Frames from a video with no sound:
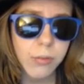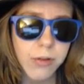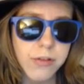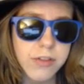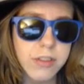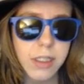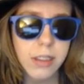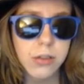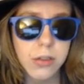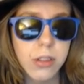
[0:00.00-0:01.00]
where they're just
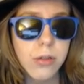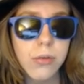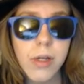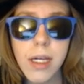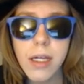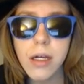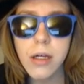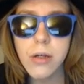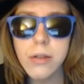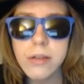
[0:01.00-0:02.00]
like looking
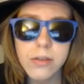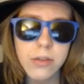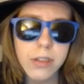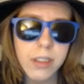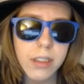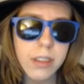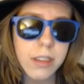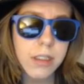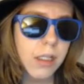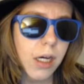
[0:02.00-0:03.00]
around,
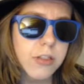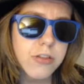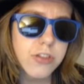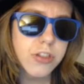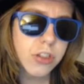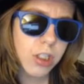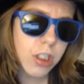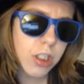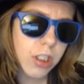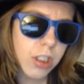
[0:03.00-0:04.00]
looking
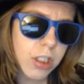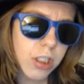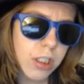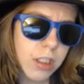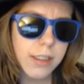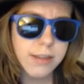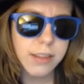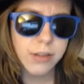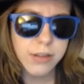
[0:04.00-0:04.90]
unsure, etc.,